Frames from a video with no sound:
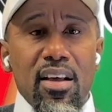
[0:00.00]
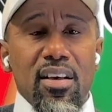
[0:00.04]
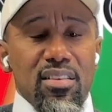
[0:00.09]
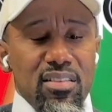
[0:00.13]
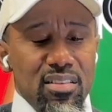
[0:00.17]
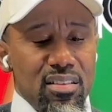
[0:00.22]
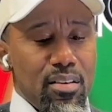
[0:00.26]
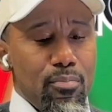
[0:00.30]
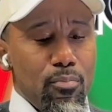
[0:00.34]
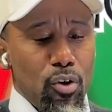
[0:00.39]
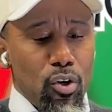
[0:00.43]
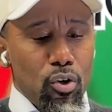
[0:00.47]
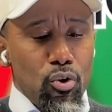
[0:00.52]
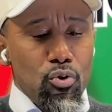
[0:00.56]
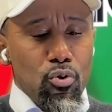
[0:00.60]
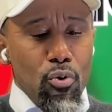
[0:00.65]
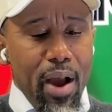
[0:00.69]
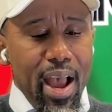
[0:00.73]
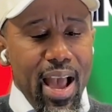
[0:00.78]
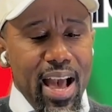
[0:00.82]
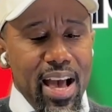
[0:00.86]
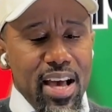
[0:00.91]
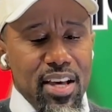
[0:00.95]
someone
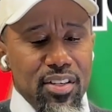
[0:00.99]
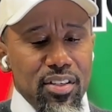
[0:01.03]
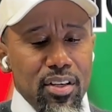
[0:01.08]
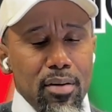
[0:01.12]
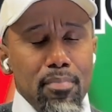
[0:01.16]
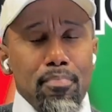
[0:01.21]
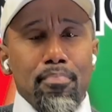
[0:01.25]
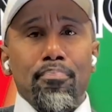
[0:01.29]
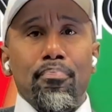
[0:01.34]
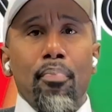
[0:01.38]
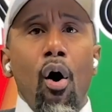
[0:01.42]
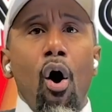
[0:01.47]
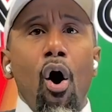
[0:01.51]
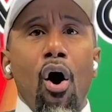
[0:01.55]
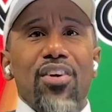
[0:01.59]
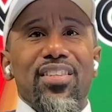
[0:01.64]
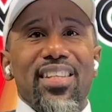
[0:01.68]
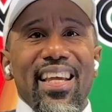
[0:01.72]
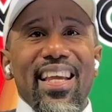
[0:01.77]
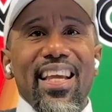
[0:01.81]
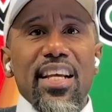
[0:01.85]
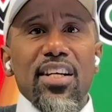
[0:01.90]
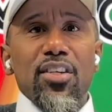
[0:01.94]
who has
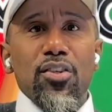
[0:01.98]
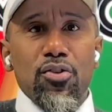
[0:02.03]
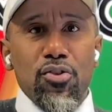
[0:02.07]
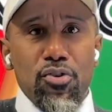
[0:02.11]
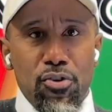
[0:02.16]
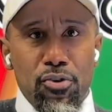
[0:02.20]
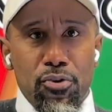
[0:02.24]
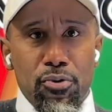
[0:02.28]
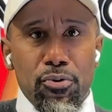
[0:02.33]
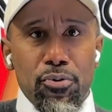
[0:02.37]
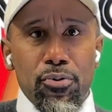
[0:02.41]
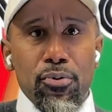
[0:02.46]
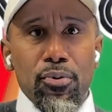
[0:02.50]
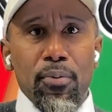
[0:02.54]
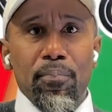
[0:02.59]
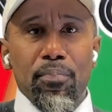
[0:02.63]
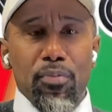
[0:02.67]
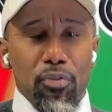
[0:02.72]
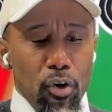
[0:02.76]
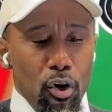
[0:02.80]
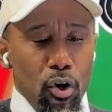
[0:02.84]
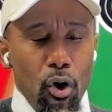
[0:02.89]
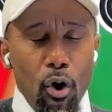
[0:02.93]
bought into
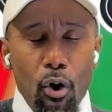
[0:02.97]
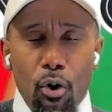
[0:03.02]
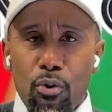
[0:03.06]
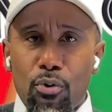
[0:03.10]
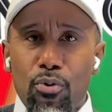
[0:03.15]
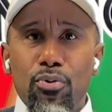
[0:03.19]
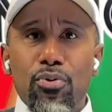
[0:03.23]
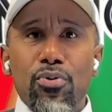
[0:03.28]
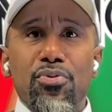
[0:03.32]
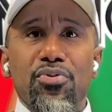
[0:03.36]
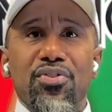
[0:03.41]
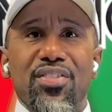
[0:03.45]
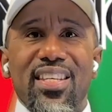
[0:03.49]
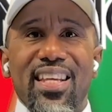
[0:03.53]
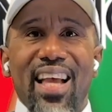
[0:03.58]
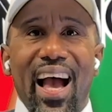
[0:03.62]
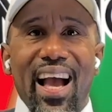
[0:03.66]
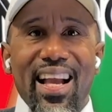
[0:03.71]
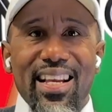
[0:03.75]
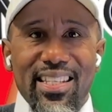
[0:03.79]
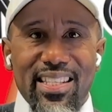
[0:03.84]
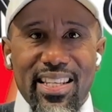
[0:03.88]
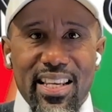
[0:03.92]
the goals, the
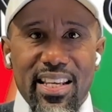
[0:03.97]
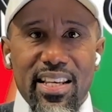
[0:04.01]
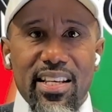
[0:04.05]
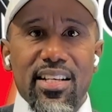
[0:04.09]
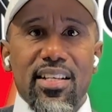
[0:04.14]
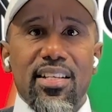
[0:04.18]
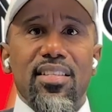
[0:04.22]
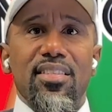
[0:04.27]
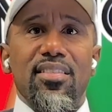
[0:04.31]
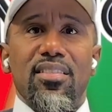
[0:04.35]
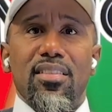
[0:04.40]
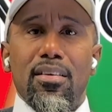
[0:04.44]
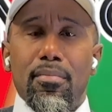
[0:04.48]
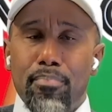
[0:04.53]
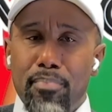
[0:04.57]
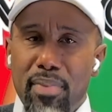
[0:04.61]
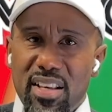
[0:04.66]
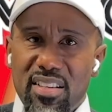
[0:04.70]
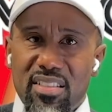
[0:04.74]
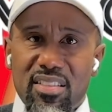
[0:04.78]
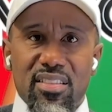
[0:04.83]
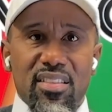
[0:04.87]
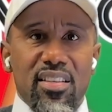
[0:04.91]
ideas, the
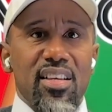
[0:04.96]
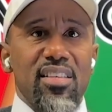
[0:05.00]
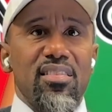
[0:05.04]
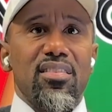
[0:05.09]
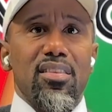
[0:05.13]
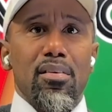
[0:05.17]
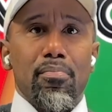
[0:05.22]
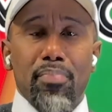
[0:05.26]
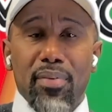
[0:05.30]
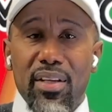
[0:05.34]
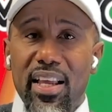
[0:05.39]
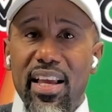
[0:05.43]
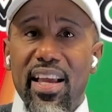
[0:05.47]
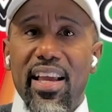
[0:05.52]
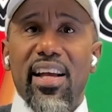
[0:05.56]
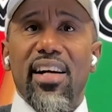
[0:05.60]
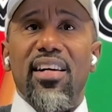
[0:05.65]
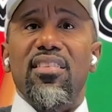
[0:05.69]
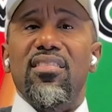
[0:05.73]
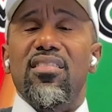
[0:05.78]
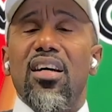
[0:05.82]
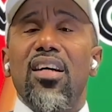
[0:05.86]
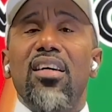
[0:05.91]
business, the
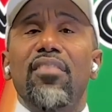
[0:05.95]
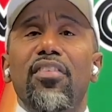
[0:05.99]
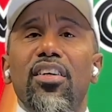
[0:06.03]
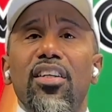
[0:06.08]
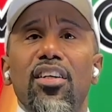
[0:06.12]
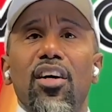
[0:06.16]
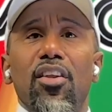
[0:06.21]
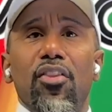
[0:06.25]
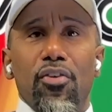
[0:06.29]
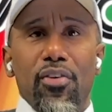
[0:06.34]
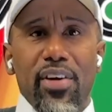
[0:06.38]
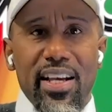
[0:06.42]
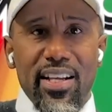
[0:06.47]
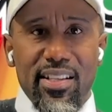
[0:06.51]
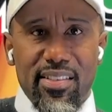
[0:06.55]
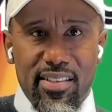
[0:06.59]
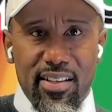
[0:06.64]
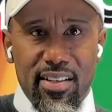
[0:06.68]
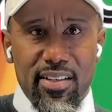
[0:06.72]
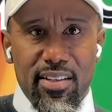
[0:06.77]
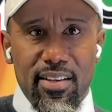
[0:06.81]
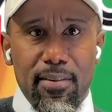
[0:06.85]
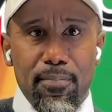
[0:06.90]
plans of another
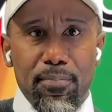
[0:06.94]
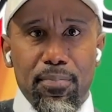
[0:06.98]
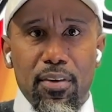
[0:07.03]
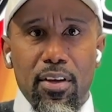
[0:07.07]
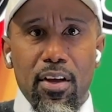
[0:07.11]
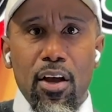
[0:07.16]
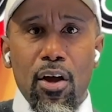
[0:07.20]
entity.